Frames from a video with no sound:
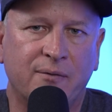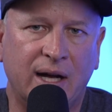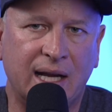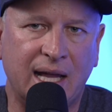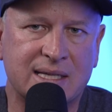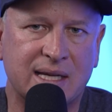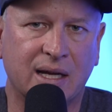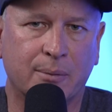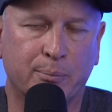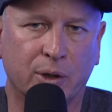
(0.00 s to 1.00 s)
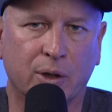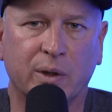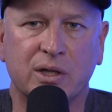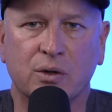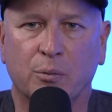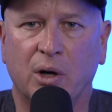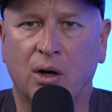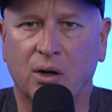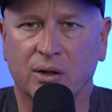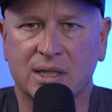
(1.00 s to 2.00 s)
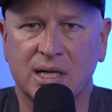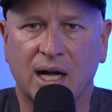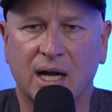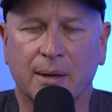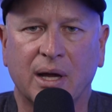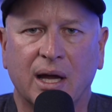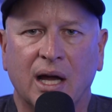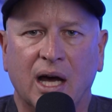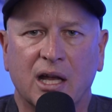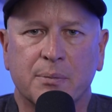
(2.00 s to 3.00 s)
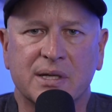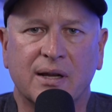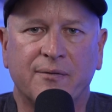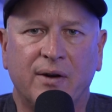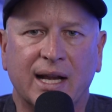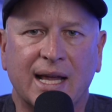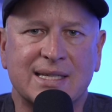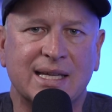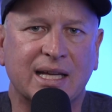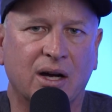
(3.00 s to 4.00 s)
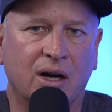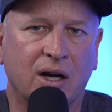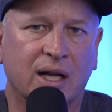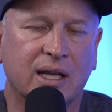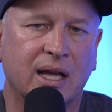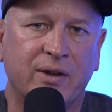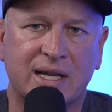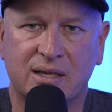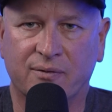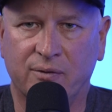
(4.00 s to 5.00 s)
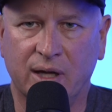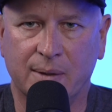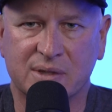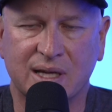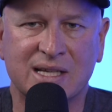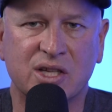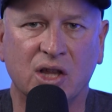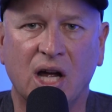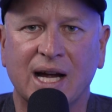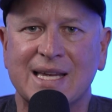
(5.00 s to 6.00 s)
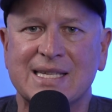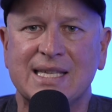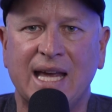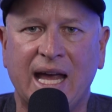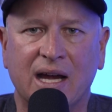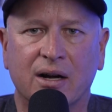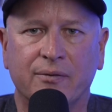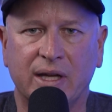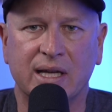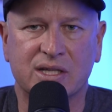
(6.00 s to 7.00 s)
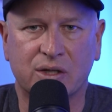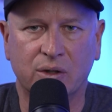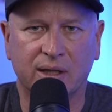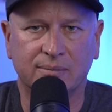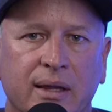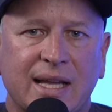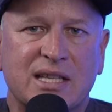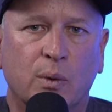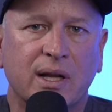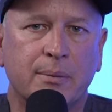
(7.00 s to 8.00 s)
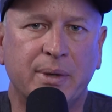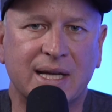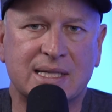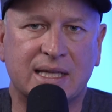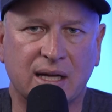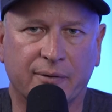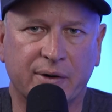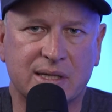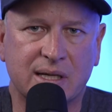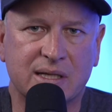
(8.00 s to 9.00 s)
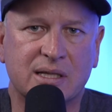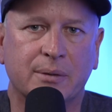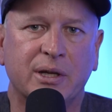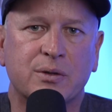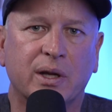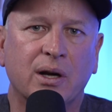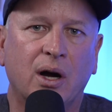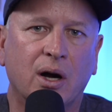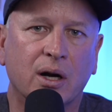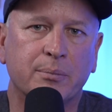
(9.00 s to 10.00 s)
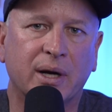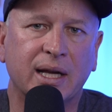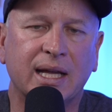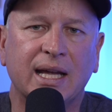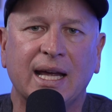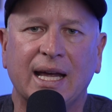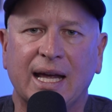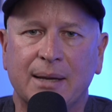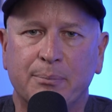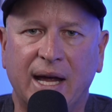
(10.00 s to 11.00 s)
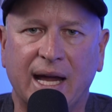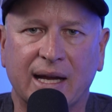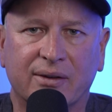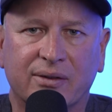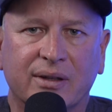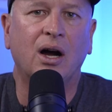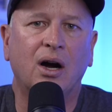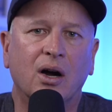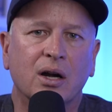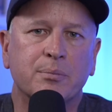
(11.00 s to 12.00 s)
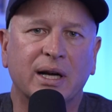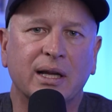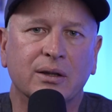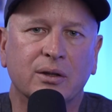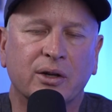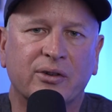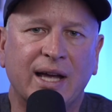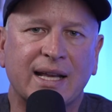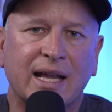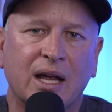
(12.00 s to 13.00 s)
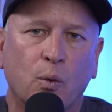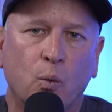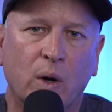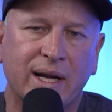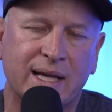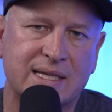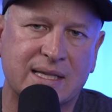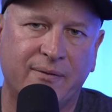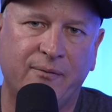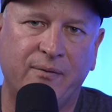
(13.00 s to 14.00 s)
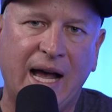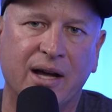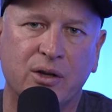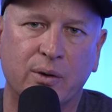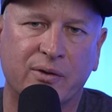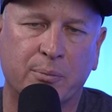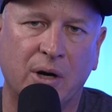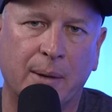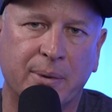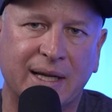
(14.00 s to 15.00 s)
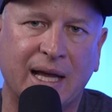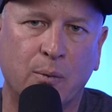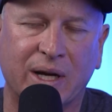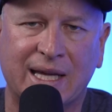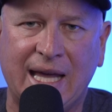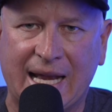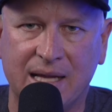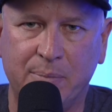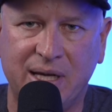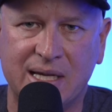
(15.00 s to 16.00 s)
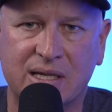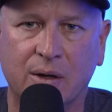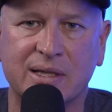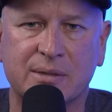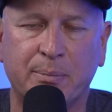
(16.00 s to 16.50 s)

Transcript: financing on BRRRR, we do them all the time. 100% financing on fix and flips, as long as the ARV is good. That's one of the biggest differences between hard money and banks. Hard money looks at what is the value of the property and what can it be, so it's